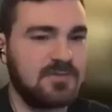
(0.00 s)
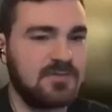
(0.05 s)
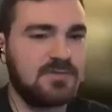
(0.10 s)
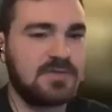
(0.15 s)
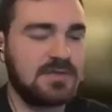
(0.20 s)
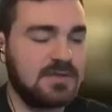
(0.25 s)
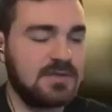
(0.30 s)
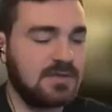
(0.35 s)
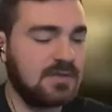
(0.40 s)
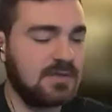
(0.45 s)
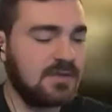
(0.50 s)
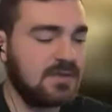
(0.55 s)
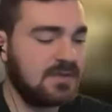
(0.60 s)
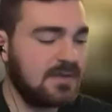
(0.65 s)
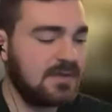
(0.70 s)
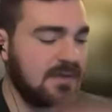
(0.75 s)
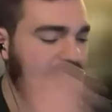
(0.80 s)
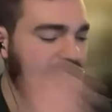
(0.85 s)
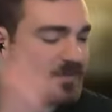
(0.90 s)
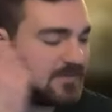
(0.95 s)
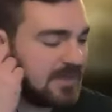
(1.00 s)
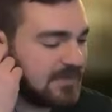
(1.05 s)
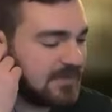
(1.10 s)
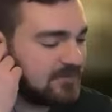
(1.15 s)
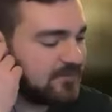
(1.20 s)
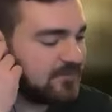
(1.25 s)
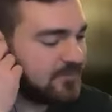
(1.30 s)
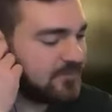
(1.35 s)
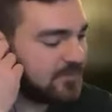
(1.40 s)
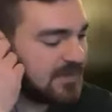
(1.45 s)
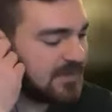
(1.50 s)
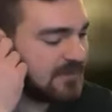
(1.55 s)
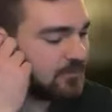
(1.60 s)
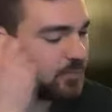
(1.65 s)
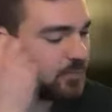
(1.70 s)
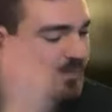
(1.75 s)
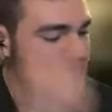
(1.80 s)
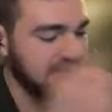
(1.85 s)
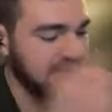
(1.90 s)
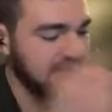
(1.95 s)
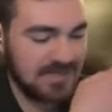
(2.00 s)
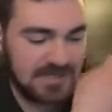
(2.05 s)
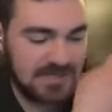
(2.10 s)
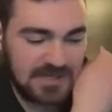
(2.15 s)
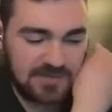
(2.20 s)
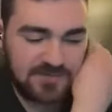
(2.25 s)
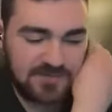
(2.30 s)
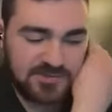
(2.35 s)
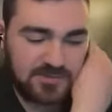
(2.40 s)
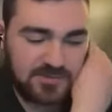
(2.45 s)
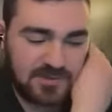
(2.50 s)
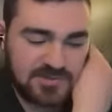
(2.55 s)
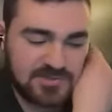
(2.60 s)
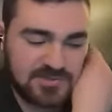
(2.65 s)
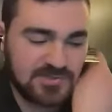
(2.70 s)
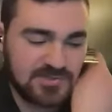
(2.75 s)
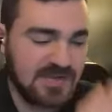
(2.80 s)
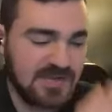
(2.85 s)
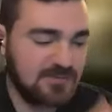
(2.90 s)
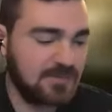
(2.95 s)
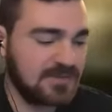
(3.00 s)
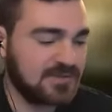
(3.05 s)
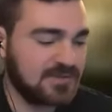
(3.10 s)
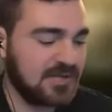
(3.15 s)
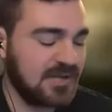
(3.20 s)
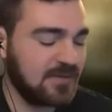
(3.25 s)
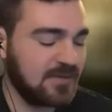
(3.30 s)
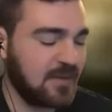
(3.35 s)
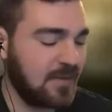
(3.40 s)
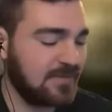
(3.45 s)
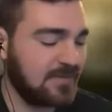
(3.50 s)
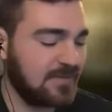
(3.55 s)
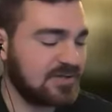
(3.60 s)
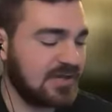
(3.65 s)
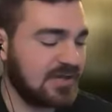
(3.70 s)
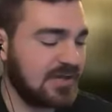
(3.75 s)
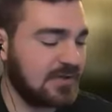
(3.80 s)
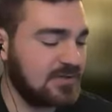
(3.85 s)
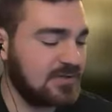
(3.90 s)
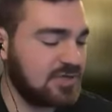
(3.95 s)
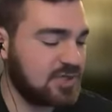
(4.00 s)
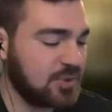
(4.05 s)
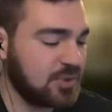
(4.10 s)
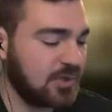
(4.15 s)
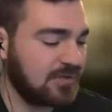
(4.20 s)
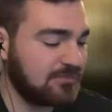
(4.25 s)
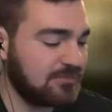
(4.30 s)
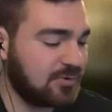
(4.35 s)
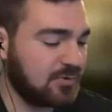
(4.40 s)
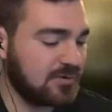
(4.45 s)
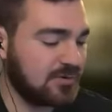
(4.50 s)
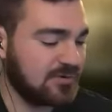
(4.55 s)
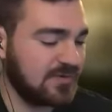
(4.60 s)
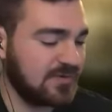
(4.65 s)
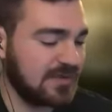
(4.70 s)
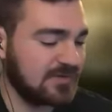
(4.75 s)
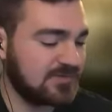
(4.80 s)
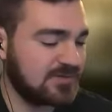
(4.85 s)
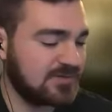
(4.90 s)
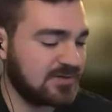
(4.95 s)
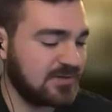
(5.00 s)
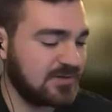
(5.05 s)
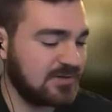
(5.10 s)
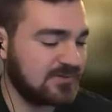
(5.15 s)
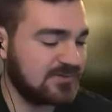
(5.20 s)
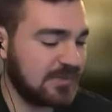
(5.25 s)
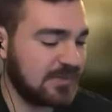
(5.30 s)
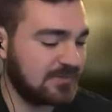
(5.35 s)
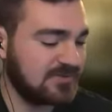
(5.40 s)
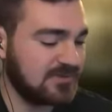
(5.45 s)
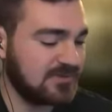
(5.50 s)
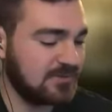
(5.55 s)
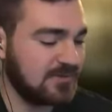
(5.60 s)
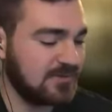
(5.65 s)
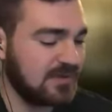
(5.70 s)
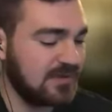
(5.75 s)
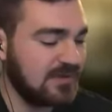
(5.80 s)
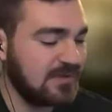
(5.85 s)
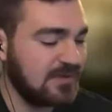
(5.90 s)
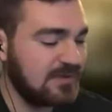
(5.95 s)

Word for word: movie. So and like good. for me, weirdly enough, as much as I've been talking about how much I enjoyed Poor Things during this episode,